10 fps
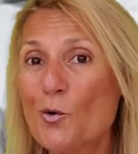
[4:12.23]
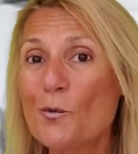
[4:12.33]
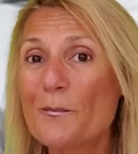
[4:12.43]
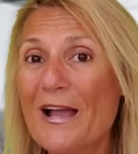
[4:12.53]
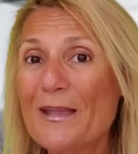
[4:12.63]
or
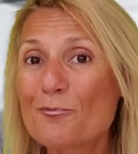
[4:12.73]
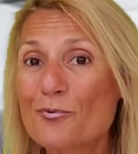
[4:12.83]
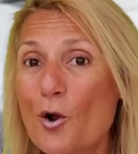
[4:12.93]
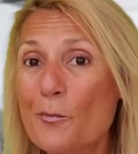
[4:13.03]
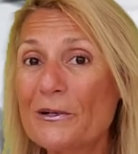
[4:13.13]
buy
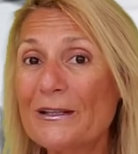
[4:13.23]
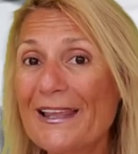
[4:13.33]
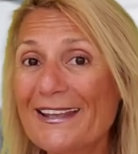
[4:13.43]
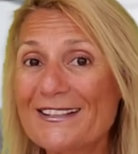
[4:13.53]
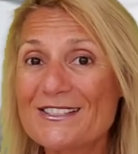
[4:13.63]
proper
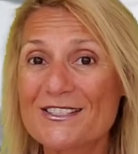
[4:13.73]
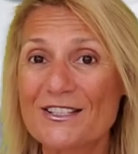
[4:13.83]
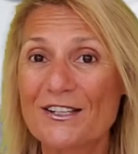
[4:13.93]
lengths